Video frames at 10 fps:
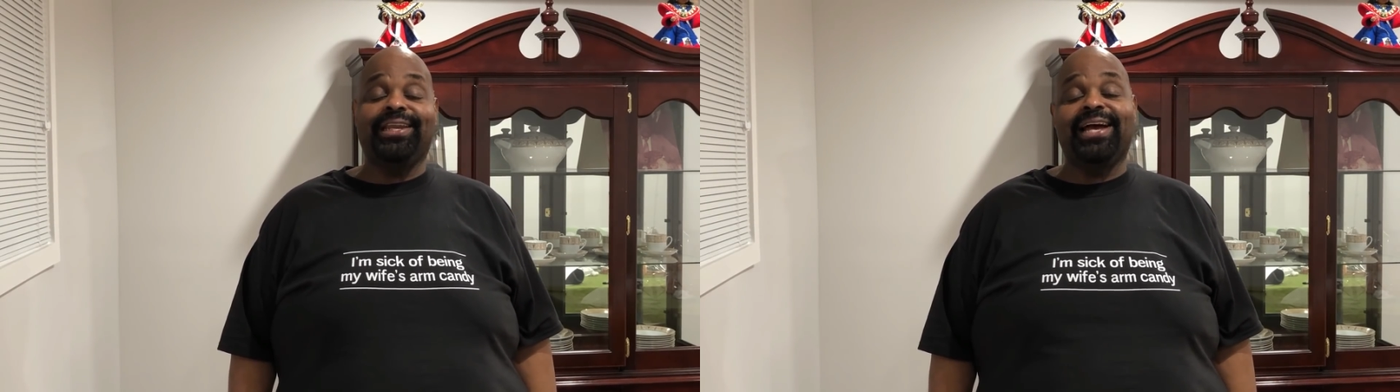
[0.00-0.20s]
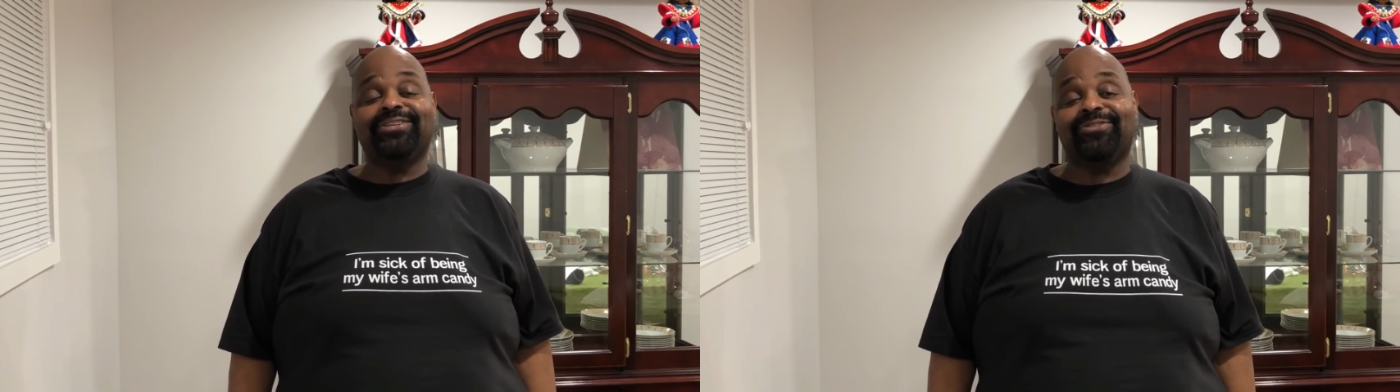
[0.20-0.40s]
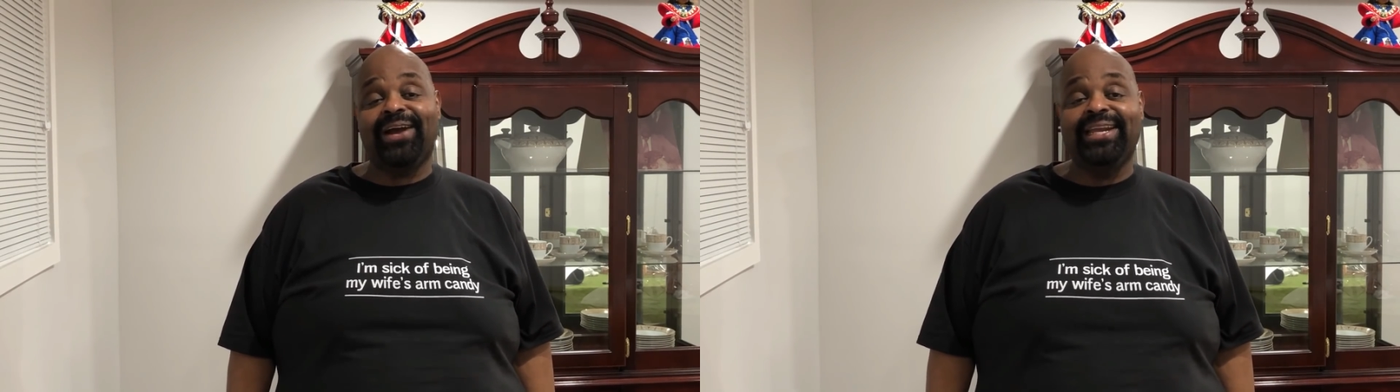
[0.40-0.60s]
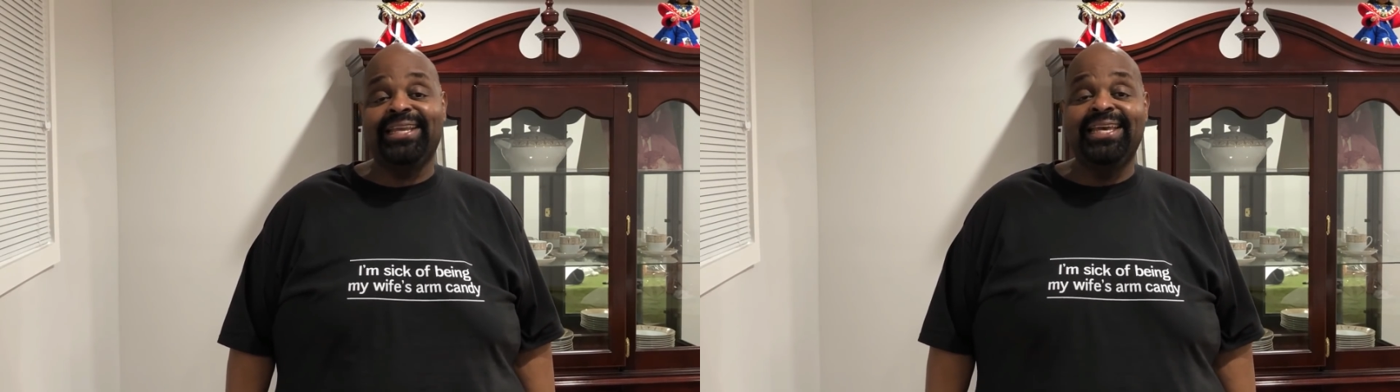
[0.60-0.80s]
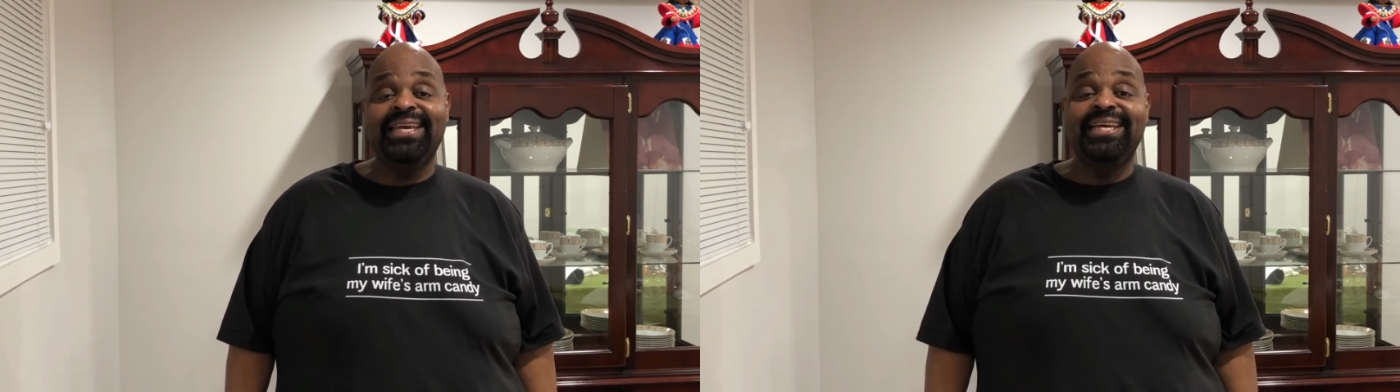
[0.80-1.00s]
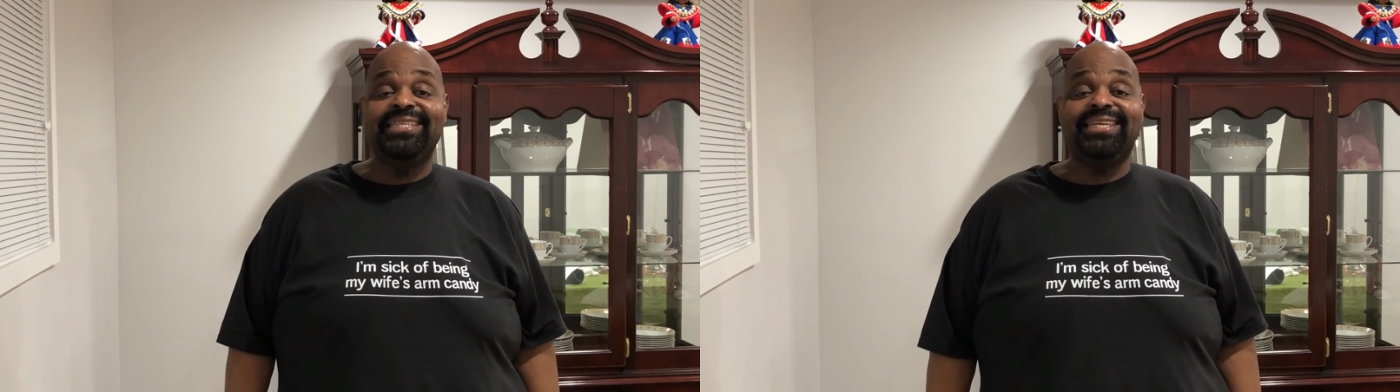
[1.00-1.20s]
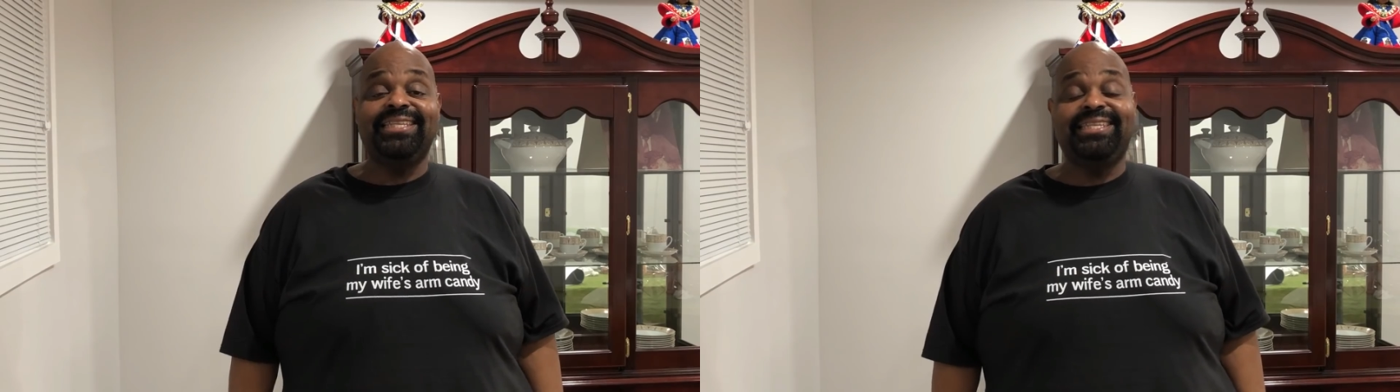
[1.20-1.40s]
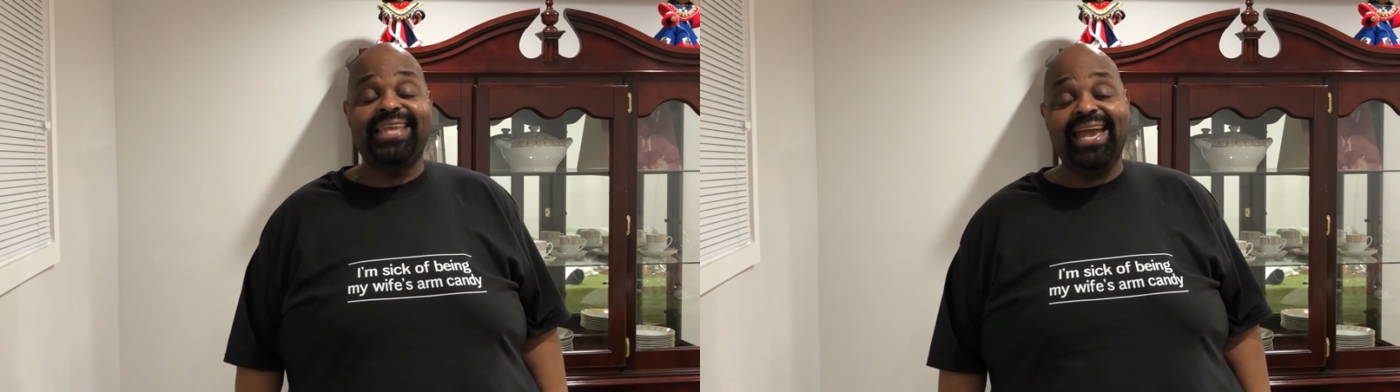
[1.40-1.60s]
That's right,
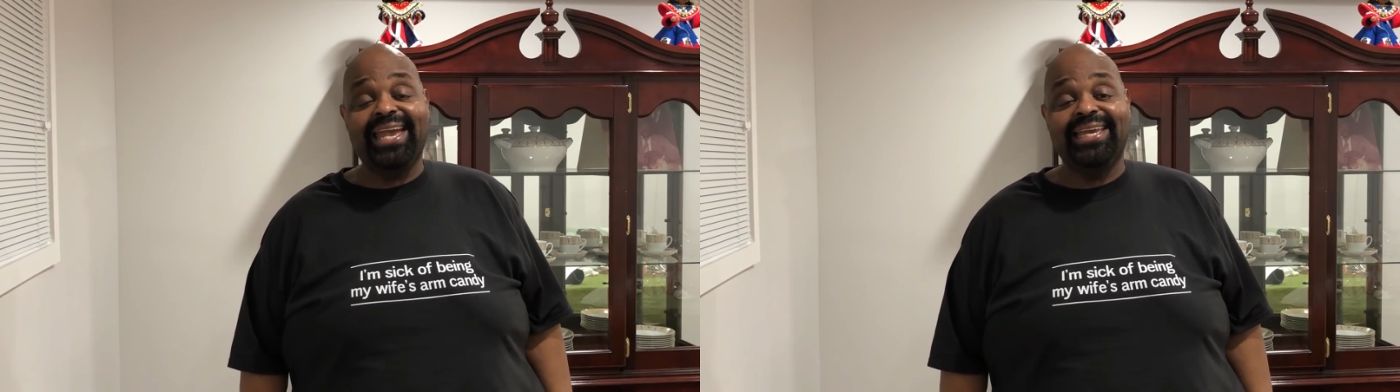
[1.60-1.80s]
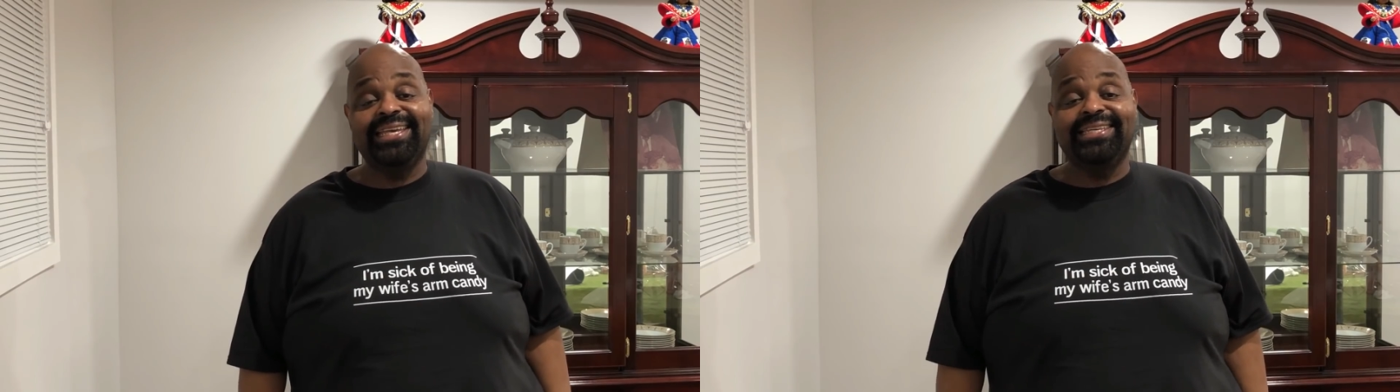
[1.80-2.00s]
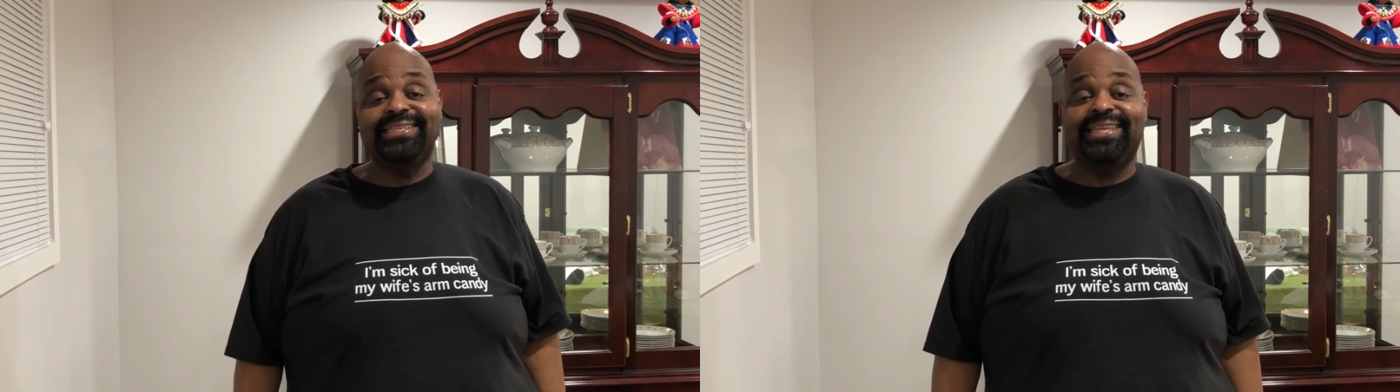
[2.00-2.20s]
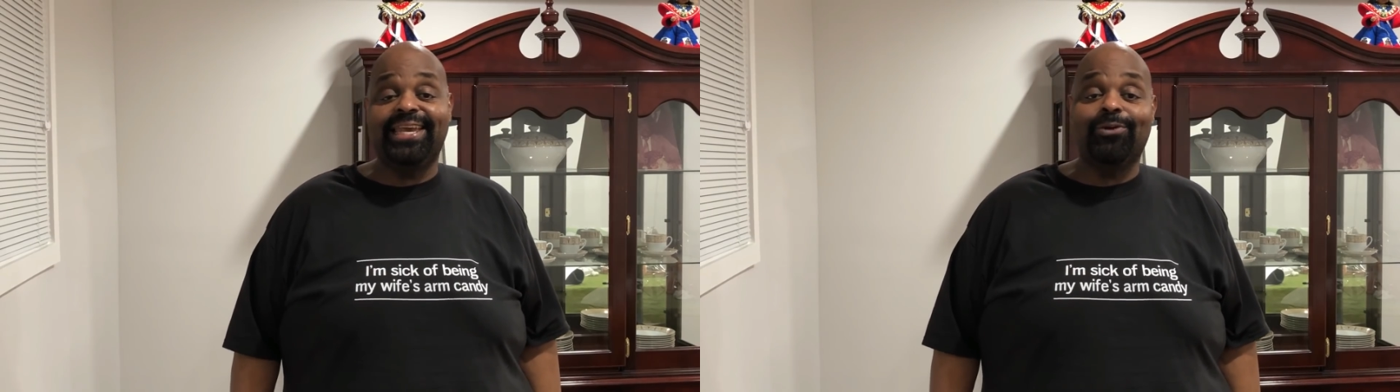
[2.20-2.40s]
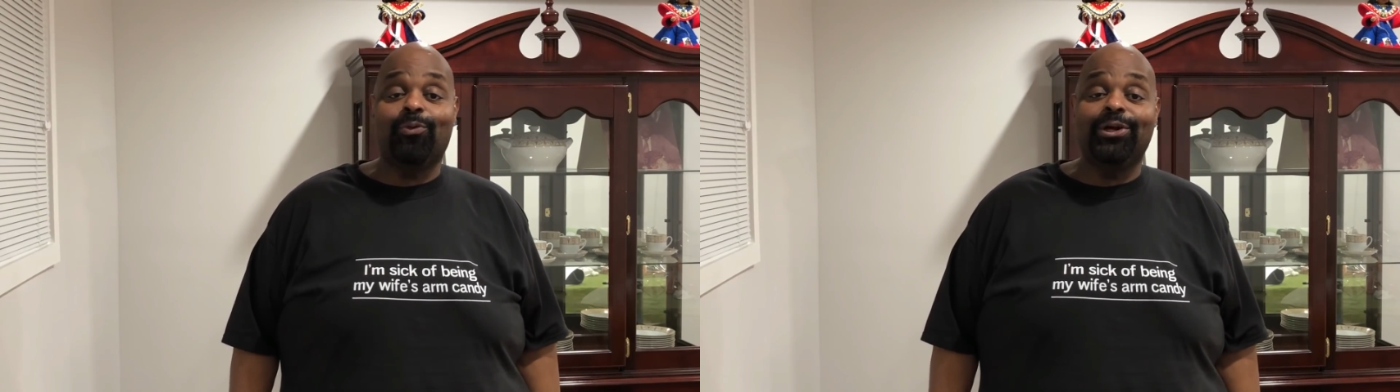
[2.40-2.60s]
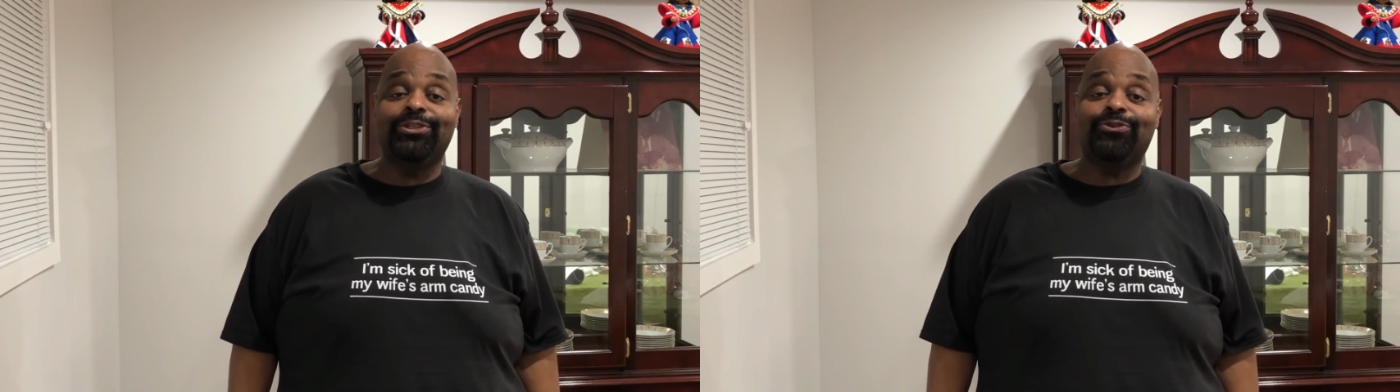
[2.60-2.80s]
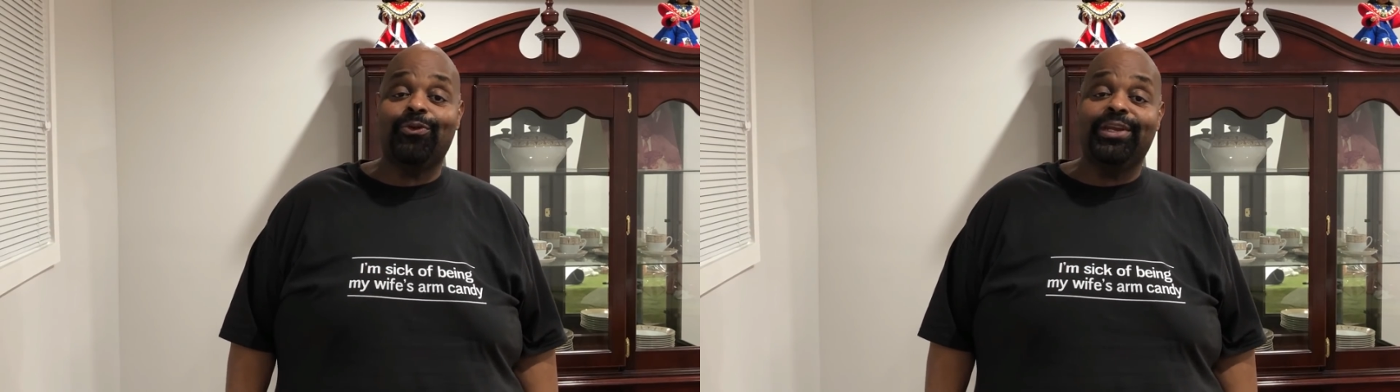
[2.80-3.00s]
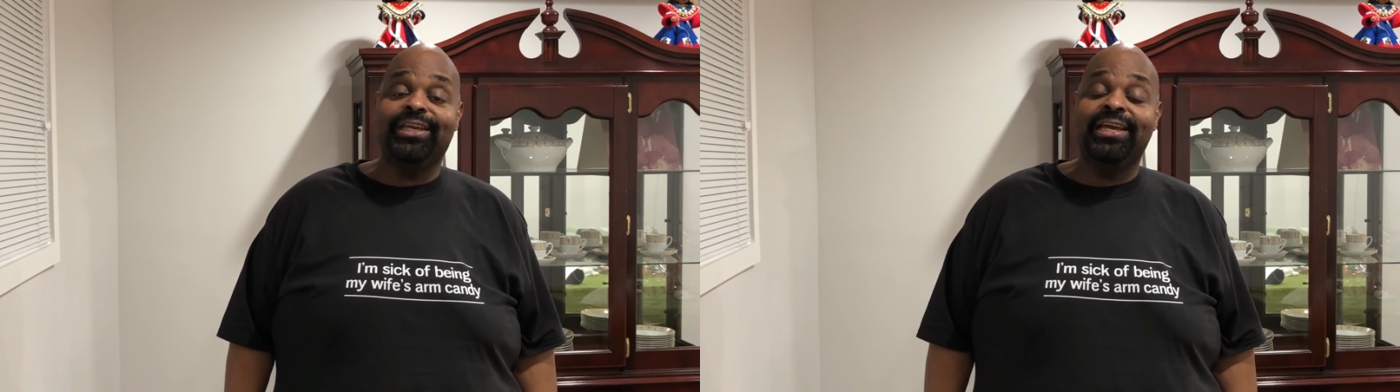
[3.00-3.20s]
today is day
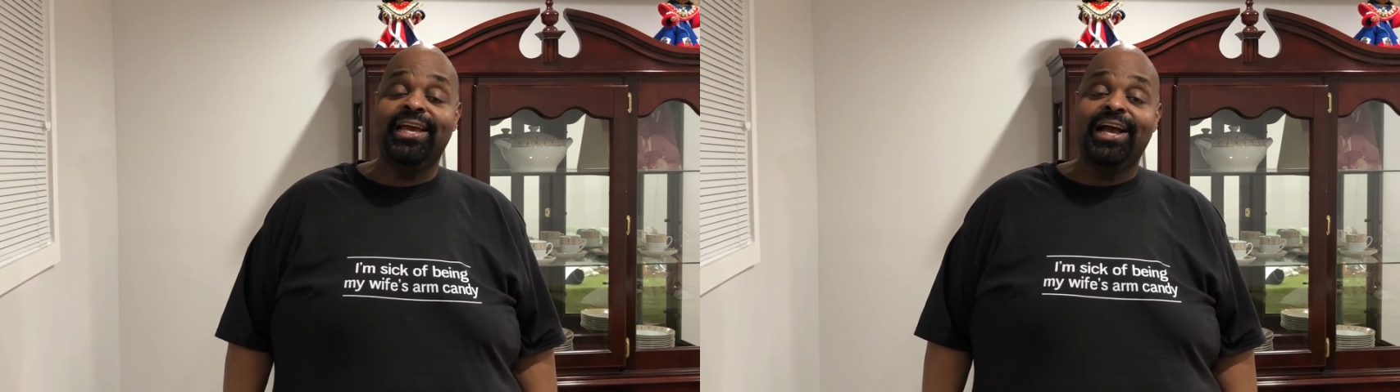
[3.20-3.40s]
120